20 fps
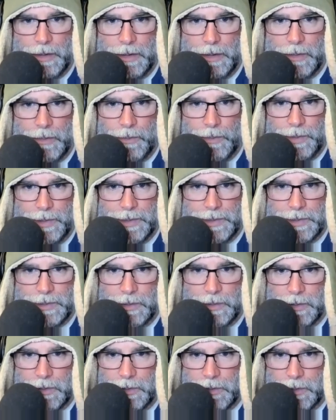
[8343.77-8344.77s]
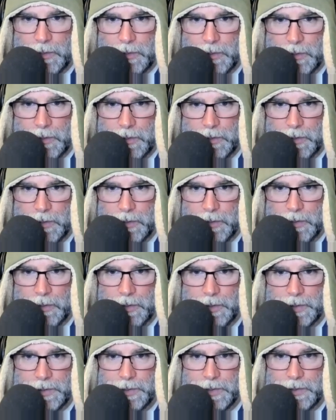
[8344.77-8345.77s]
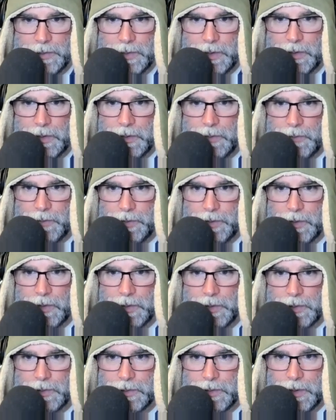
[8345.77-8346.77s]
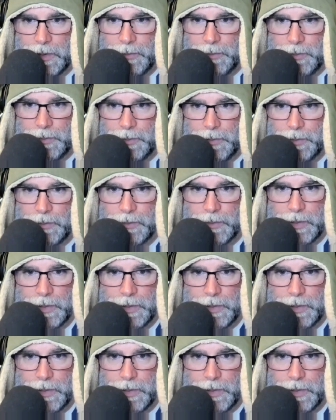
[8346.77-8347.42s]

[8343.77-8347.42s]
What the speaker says: What is this? Does nothing. The target is not implemented.